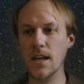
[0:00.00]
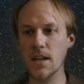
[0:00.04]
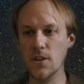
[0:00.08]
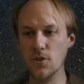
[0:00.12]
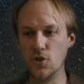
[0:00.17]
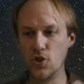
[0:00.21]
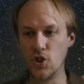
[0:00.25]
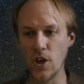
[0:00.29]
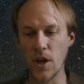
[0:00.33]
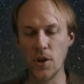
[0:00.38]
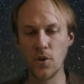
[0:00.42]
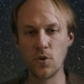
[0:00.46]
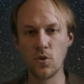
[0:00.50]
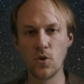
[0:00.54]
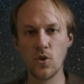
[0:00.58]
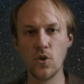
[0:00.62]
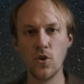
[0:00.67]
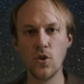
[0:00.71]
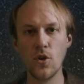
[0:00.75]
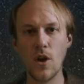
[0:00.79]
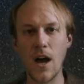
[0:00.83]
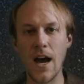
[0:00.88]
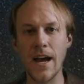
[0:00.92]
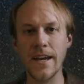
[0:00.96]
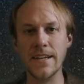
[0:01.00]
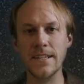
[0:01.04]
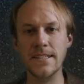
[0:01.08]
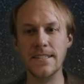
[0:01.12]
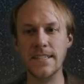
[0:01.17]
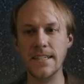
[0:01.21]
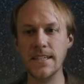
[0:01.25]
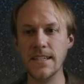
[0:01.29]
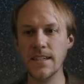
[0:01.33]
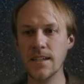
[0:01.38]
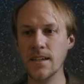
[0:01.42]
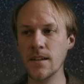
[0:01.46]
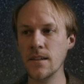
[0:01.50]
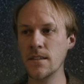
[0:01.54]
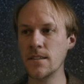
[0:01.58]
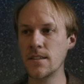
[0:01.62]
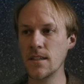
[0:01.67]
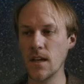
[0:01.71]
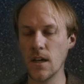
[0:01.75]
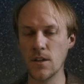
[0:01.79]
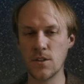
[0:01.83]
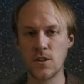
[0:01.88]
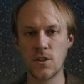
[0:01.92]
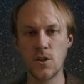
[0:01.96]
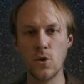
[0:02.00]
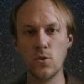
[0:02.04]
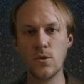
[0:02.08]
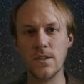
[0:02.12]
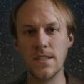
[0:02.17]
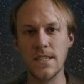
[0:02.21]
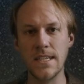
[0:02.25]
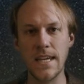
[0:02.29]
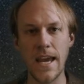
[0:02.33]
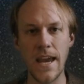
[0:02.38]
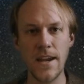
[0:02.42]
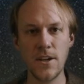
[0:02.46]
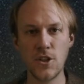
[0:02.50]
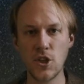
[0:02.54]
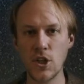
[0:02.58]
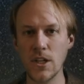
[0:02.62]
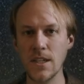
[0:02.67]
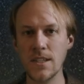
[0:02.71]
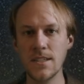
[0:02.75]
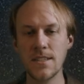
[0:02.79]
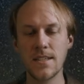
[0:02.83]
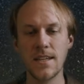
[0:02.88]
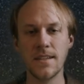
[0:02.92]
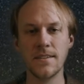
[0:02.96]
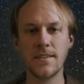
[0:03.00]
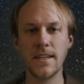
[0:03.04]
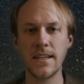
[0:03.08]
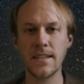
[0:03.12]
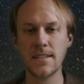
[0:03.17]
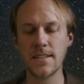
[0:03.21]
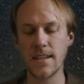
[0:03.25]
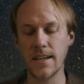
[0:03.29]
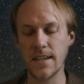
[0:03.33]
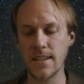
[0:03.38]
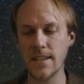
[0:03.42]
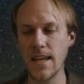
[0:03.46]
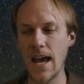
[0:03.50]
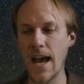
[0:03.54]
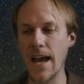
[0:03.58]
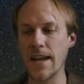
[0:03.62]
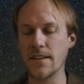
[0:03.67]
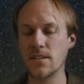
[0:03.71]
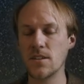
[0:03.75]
general ideas, associations, and things like that.